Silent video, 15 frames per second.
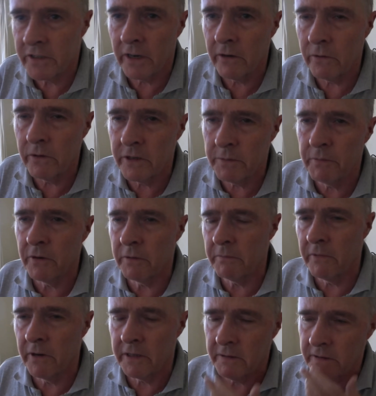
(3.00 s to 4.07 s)
I always
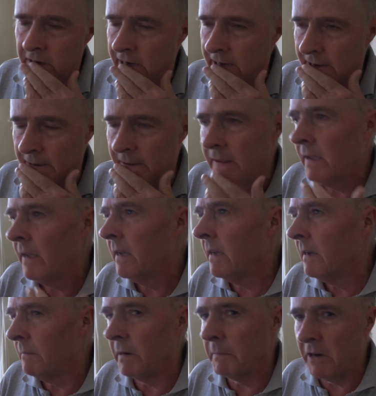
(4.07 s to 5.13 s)
put what
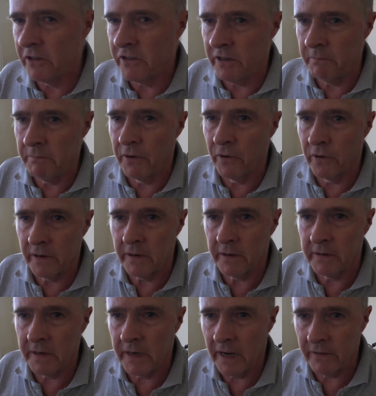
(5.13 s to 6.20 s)
my most
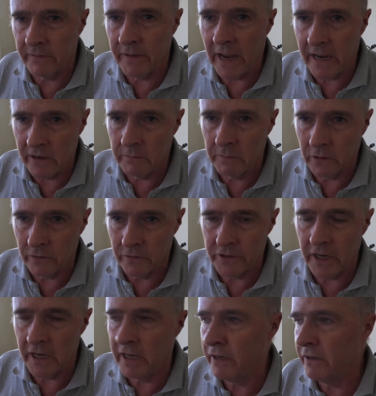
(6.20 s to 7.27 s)
important valuables
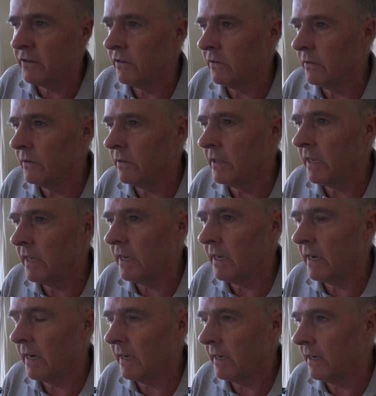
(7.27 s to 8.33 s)
into the
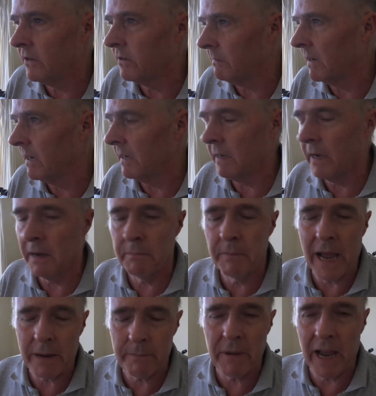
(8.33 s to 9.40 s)
into my
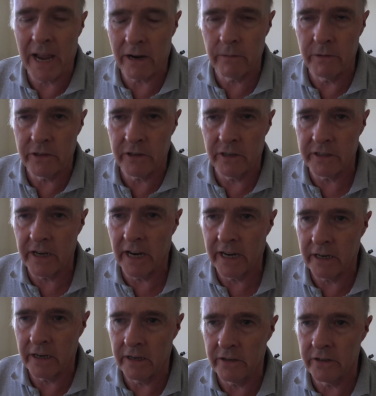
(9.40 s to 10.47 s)
backpack, which I
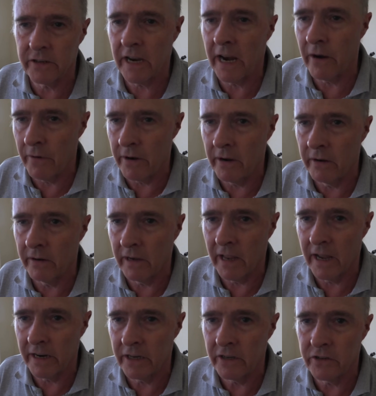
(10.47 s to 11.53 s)
take as carry-on
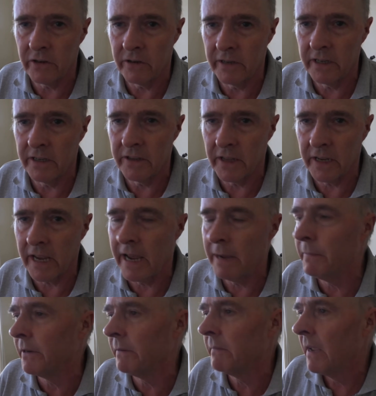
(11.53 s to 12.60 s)
luggage into the
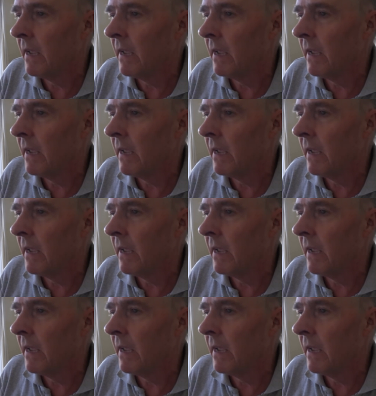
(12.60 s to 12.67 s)
cabin.